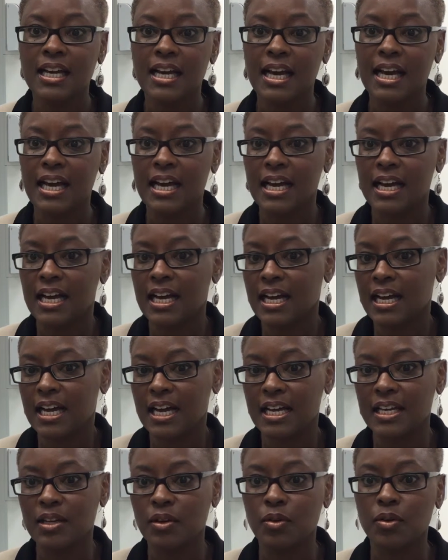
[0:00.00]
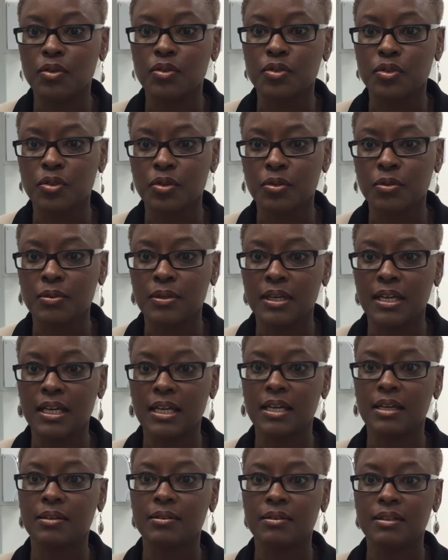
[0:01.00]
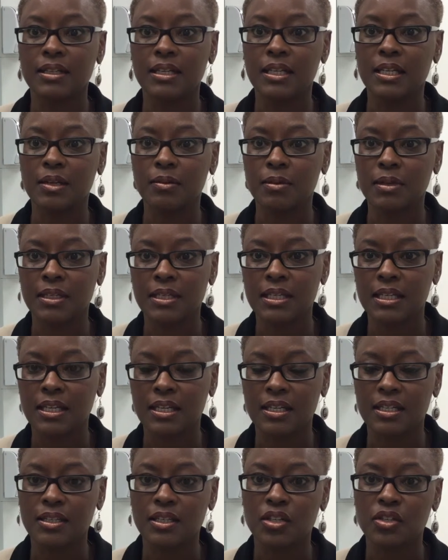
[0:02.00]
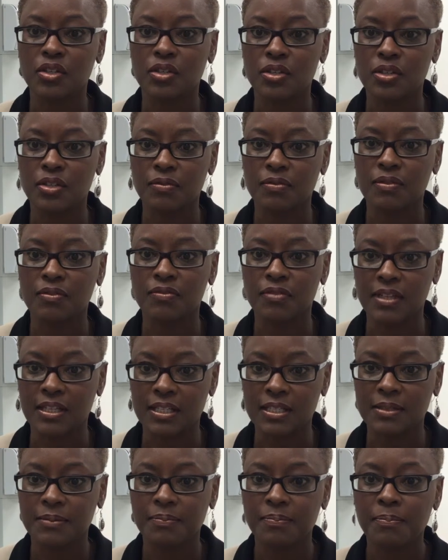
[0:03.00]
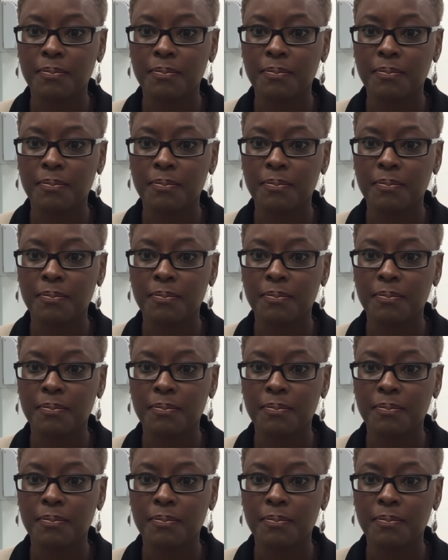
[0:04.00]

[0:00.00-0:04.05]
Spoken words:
and also dealing with conditions of the feet.